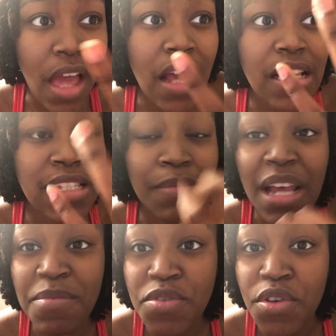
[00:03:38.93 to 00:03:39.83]

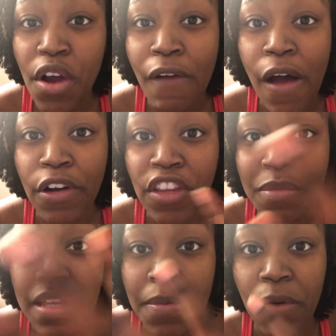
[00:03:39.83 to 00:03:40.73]
sometimes when you're around other
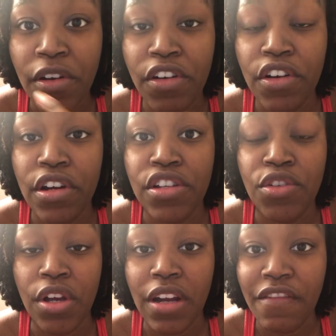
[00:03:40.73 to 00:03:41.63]
people and you're in a
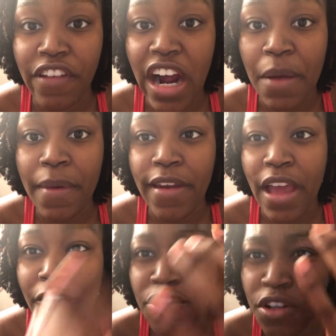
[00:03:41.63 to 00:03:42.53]
certain environment, you
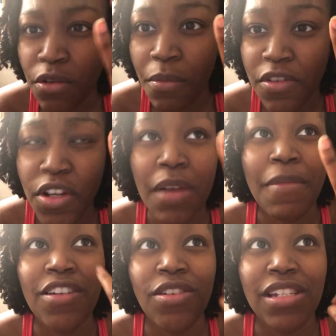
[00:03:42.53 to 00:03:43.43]
have a certain
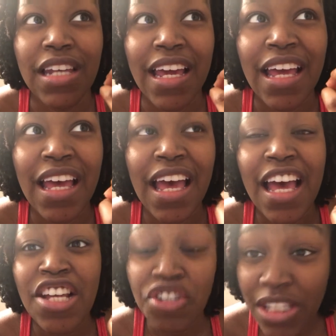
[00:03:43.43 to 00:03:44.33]
mental state,
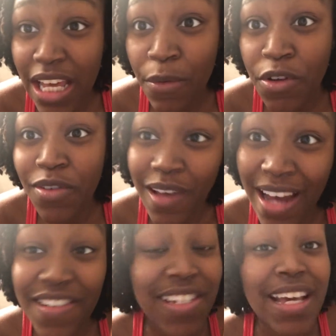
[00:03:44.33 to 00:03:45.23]
just like when you
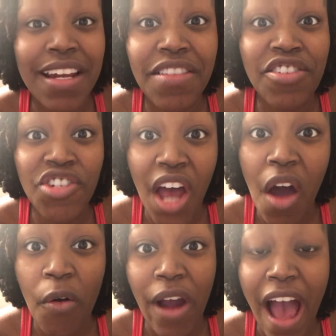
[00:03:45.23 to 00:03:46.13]
kind of stand in the
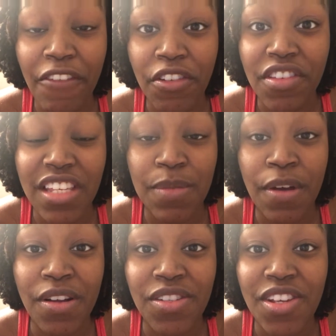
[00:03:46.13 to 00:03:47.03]
shower after these
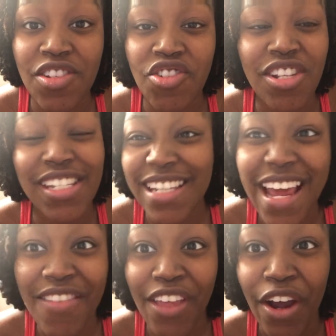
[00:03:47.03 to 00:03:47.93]
experiences and just
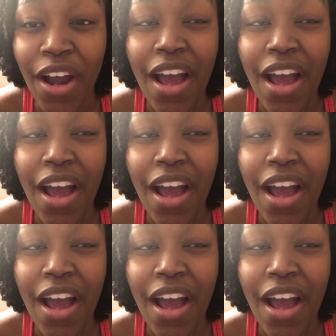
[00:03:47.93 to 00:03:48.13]
stand there,